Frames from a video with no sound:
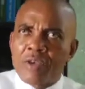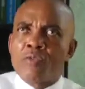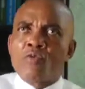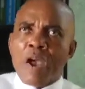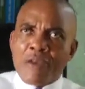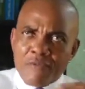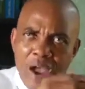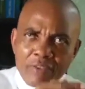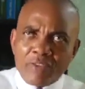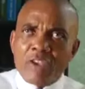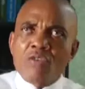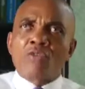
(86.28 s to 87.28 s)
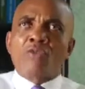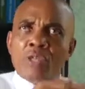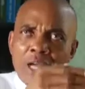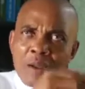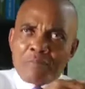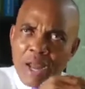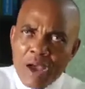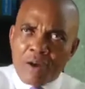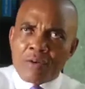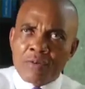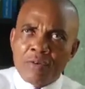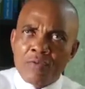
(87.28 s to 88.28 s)
we're inviting you to come
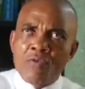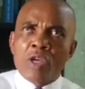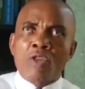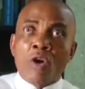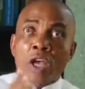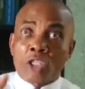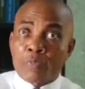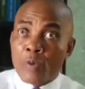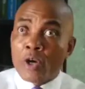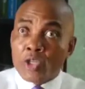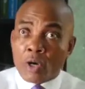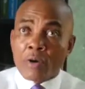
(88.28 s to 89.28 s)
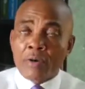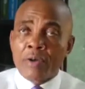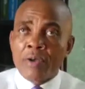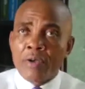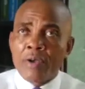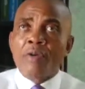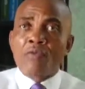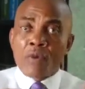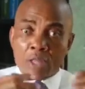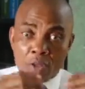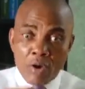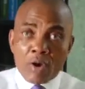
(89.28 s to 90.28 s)
now with your exposure,
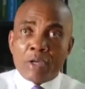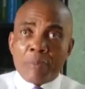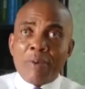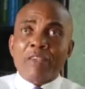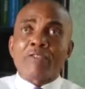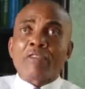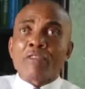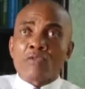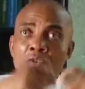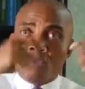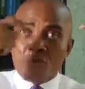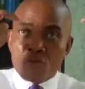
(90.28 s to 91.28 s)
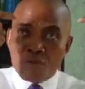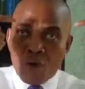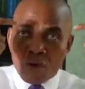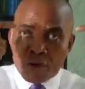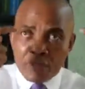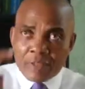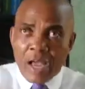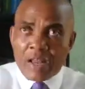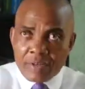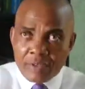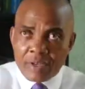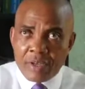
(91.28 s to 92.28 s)
with your capacity to
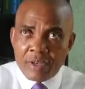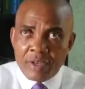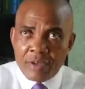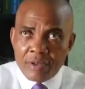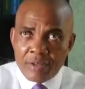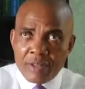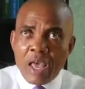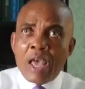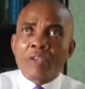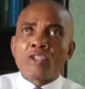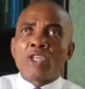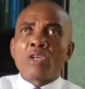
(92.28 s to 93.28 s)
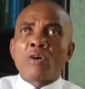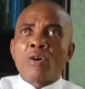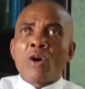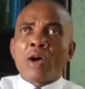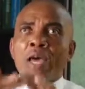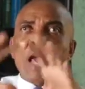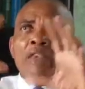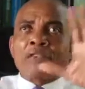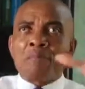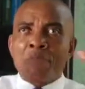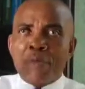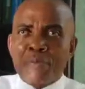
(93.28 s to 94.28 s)
understand. NGO
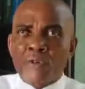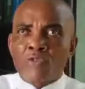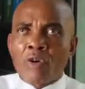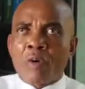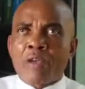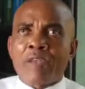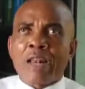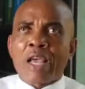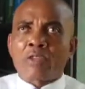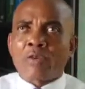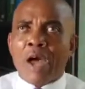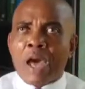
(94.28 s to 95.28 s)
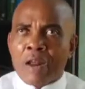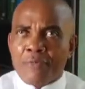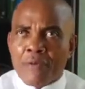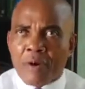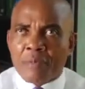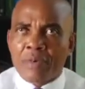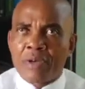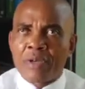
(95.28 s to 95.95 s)
organizing people towards electoral reform,